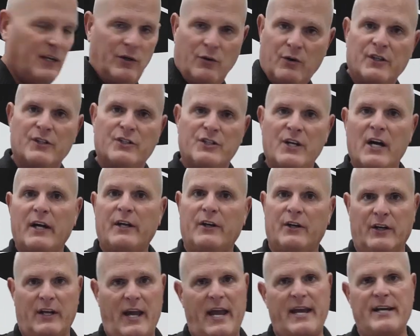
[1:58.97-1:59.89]
You can check
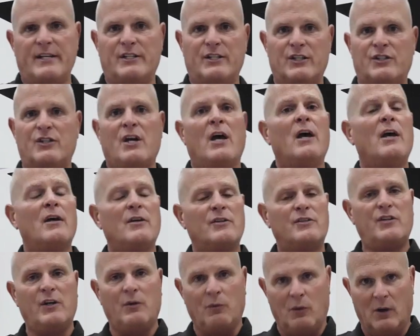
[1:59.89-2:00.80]
your gauges,
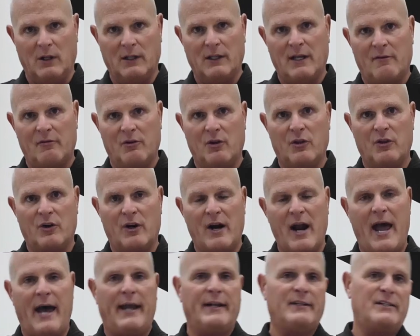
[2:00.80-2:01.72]
see what level they're
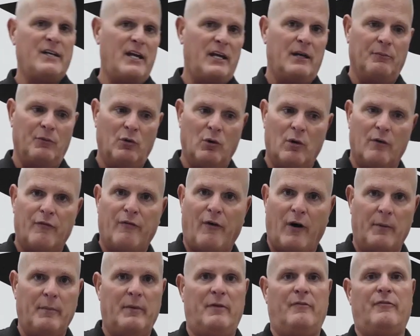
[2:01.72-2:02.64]
at, take them to a
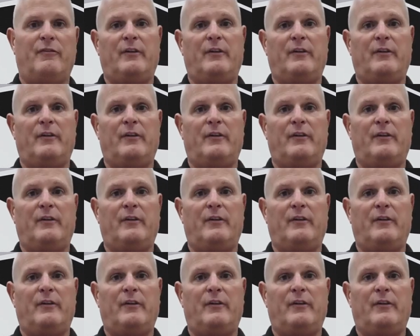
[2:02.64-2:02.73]
farm and